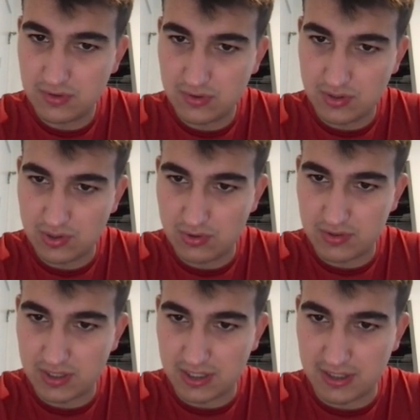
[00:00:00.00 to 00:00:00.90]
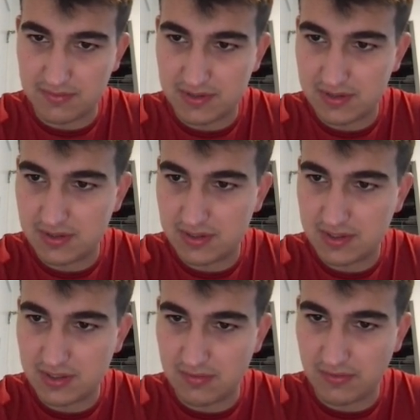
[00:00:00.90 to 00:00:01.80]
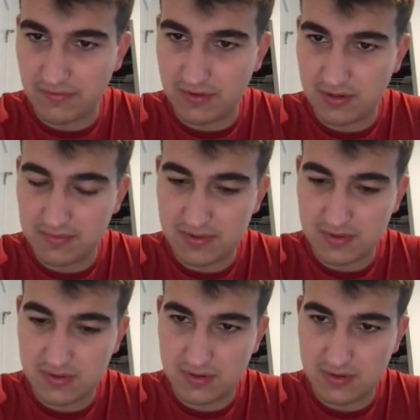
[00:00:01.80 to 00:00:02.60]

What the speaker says: 2 times sum of nums.